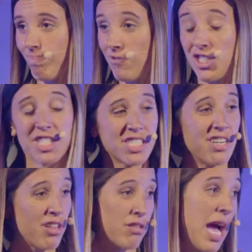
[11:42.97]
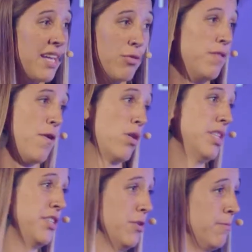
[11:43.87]
Just another lie that we fall
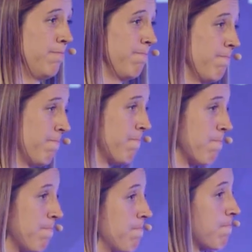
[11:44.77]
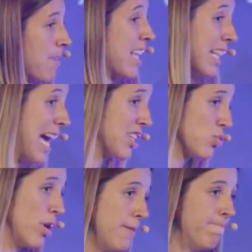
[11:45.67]
into. And the last
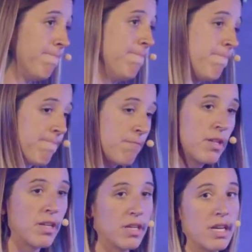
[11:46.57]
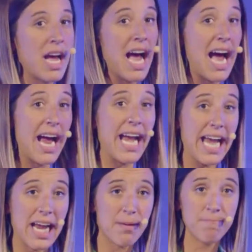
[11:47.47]
one I am